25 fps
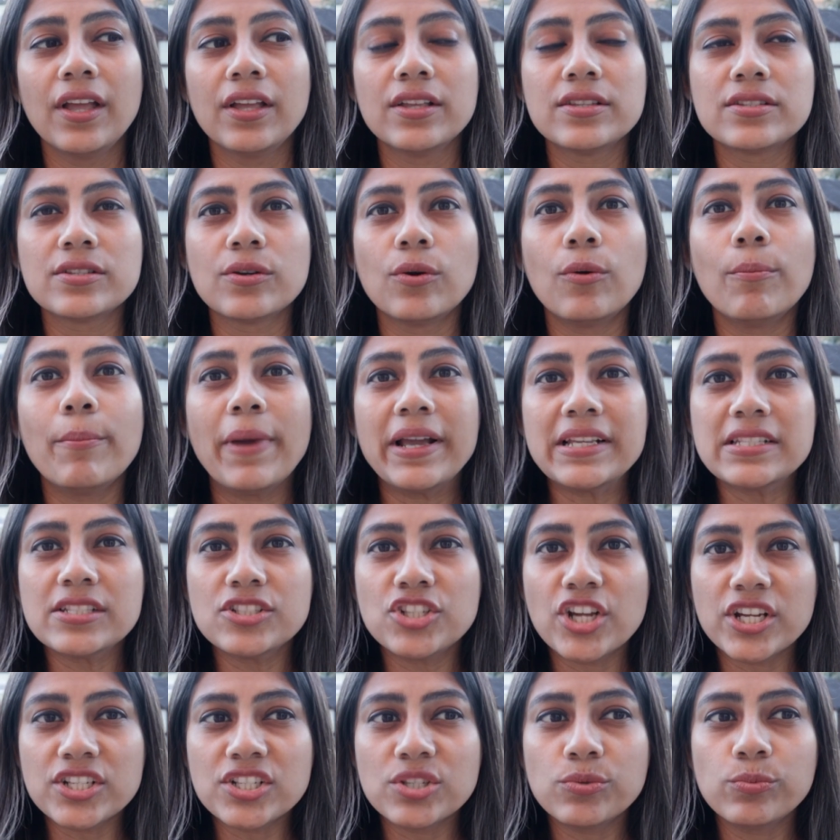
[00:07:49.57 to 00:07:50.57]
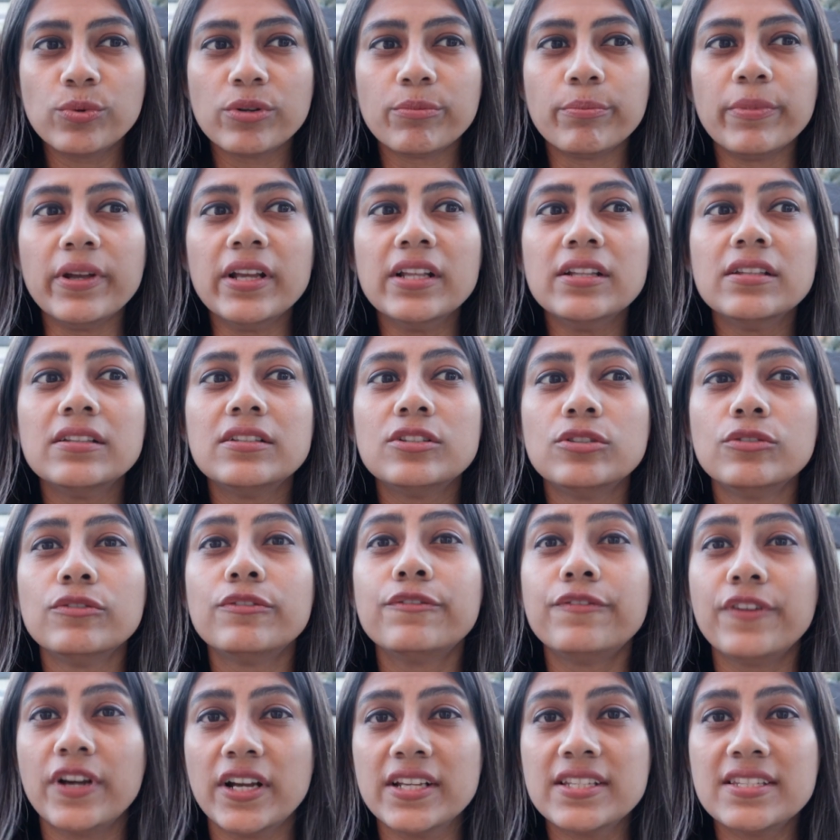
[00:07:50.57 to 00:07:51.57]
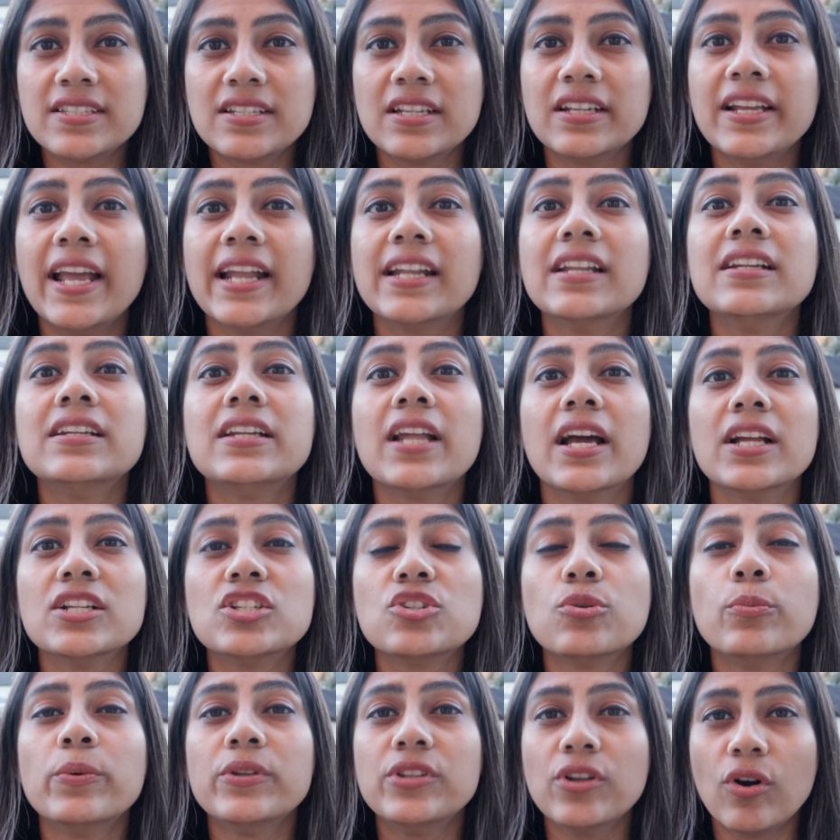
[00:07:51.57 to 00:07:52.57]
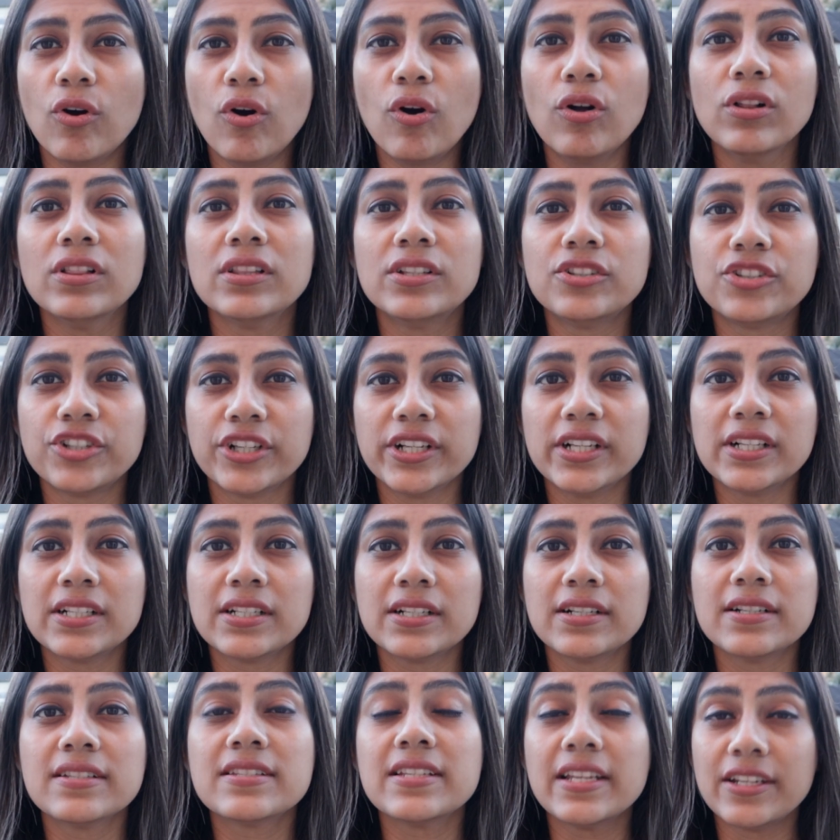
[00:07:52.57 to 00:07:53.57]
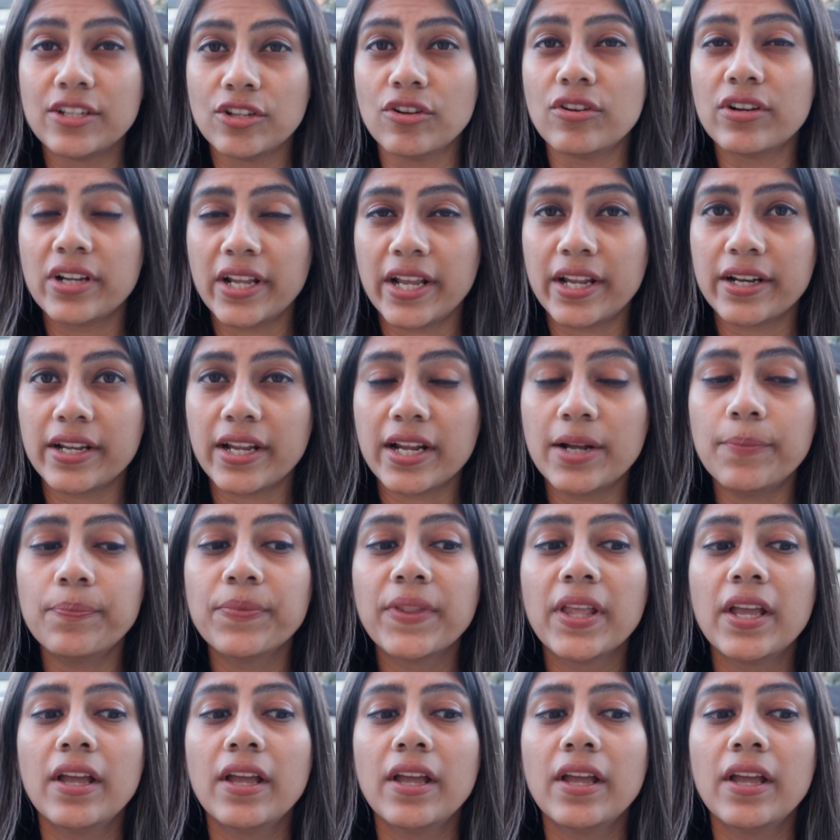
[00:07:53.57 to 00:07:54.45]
So my suggestion would be to first get in touch with all the realtors in your area,